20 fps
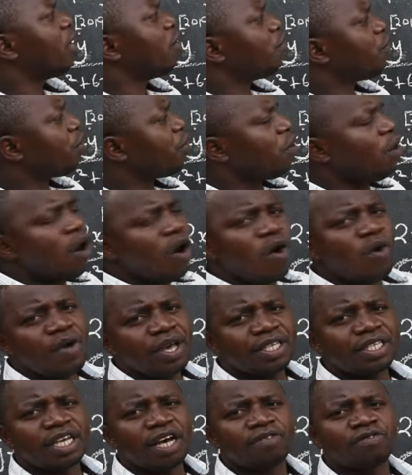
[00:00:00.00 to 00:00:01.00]
We
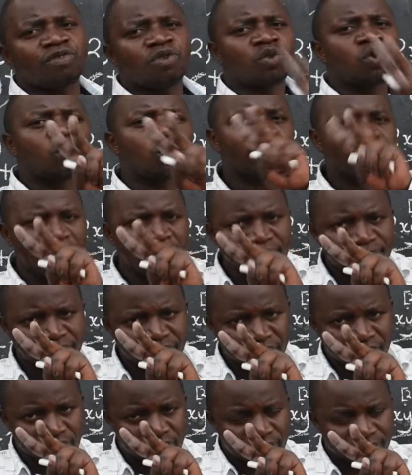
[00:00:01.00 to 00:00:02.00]
always have 2
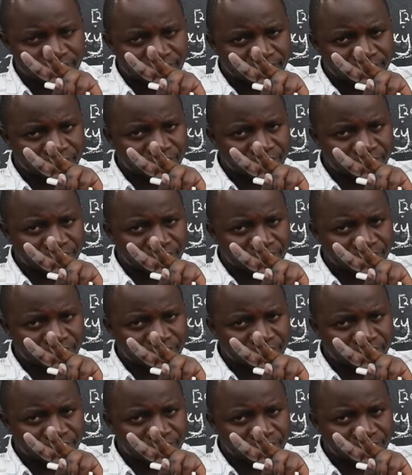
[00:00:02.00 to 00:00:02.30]
terms.